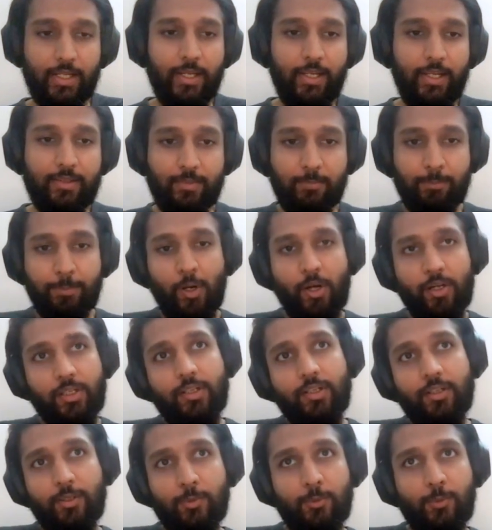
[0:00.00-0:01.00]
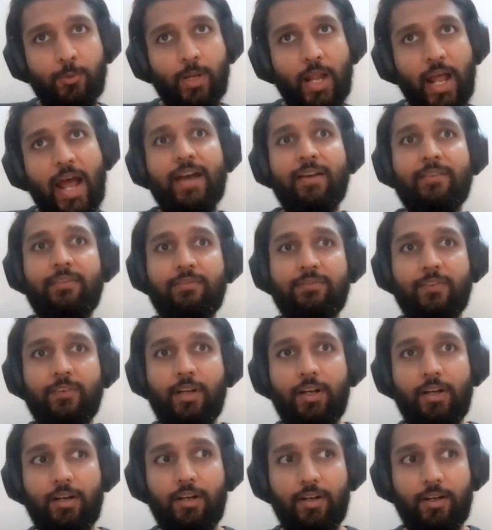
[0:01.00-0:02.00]
it's important to have
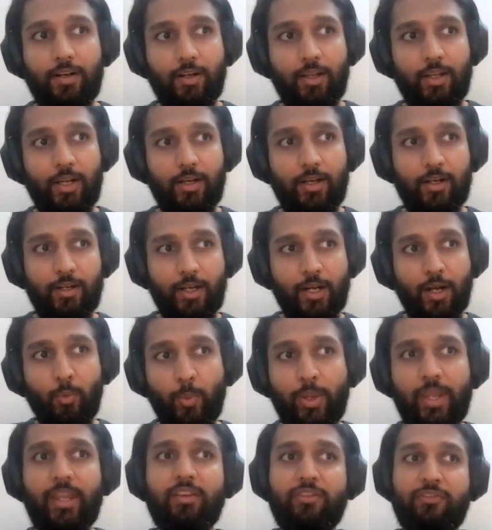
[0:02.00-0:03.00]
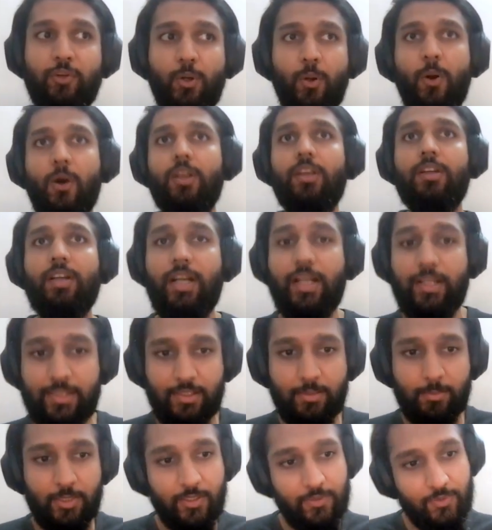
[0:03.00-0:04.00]
uh, uh, a way for all your
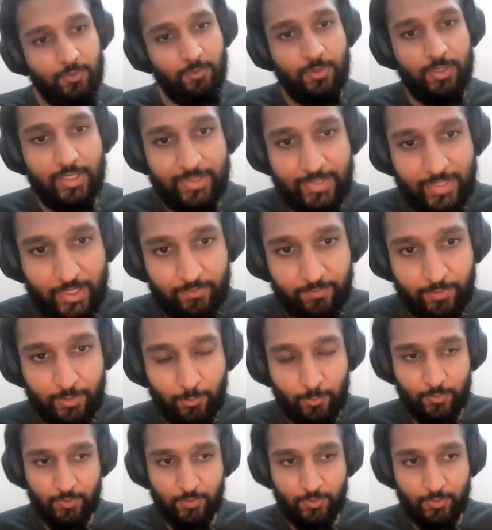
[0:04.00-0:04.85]
customers to transact with you.